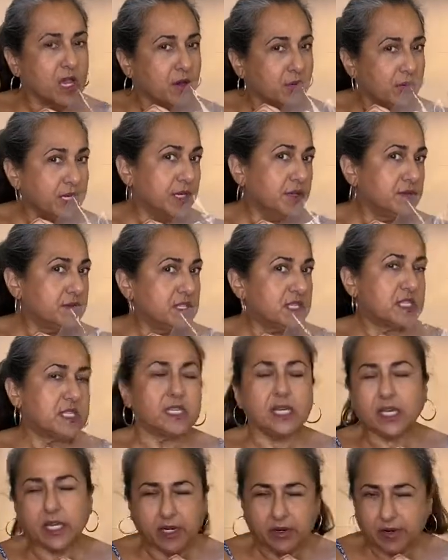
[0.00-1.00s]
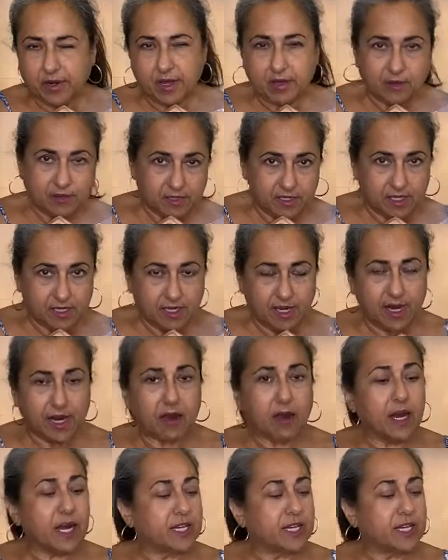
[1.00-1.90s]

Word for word: When you stick your nose in there,